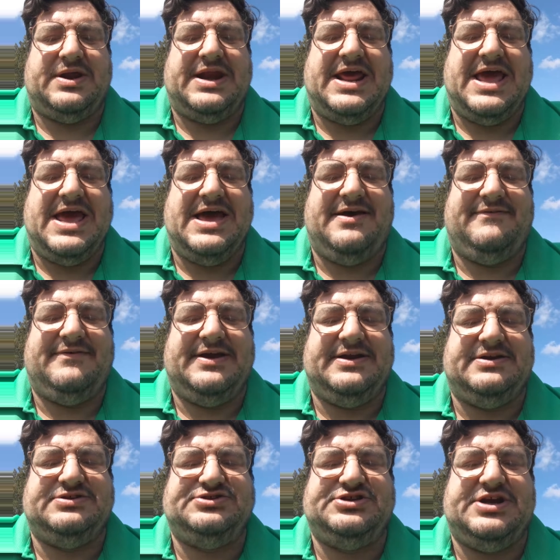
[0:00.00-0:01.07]
and have a
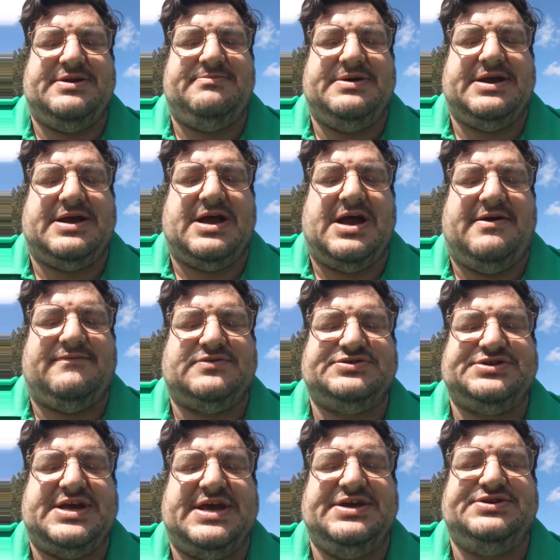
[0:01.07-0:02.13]
legitimate
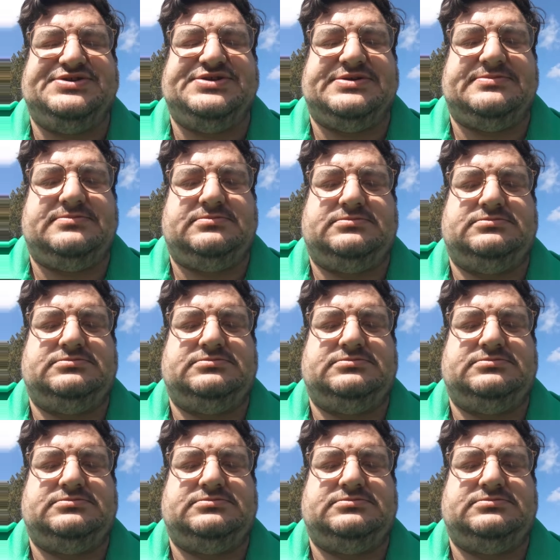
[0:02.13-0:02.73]
conversation.